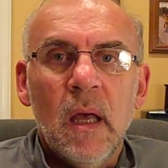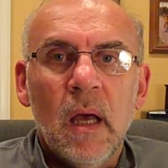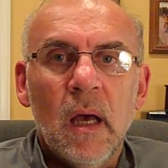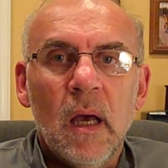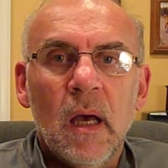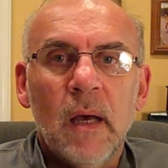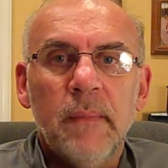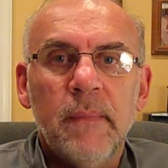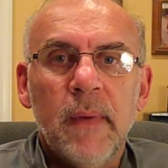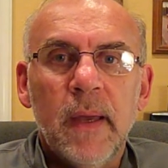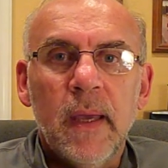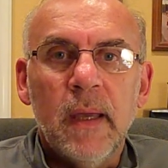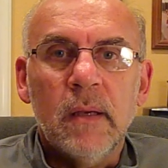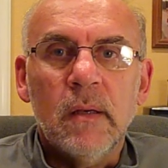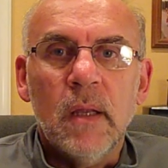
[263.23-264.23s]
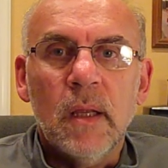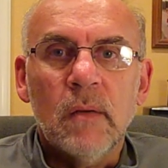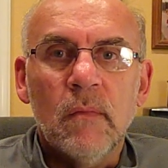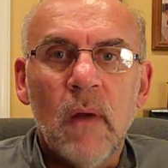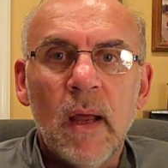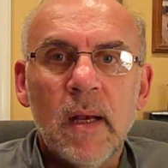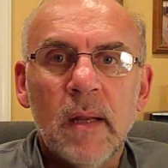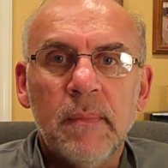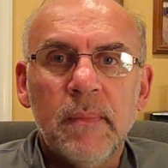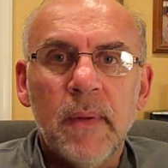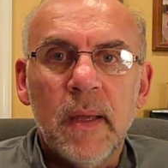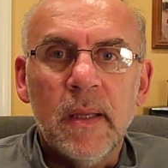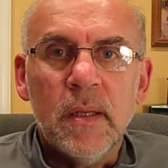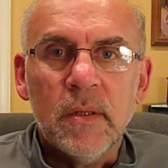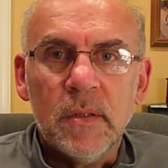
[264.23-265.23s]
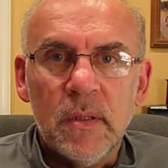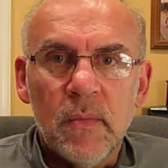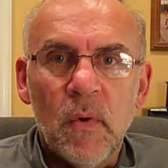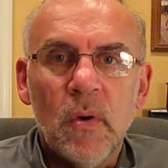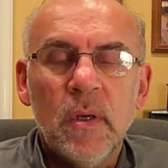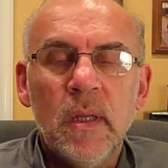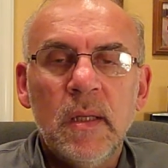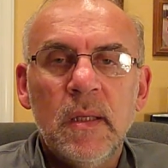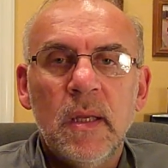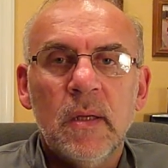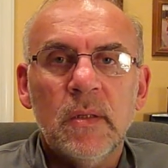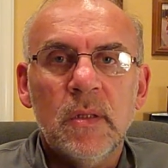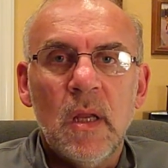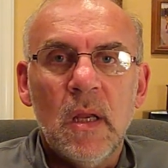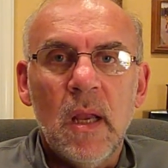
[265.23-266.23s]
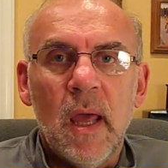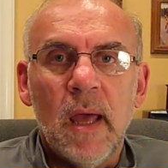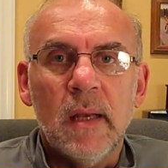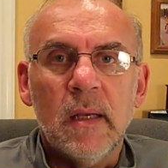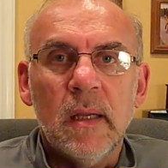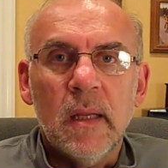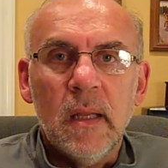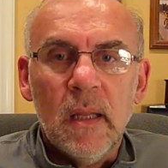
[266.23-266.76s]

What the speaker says: and write up, and there's some more details on that.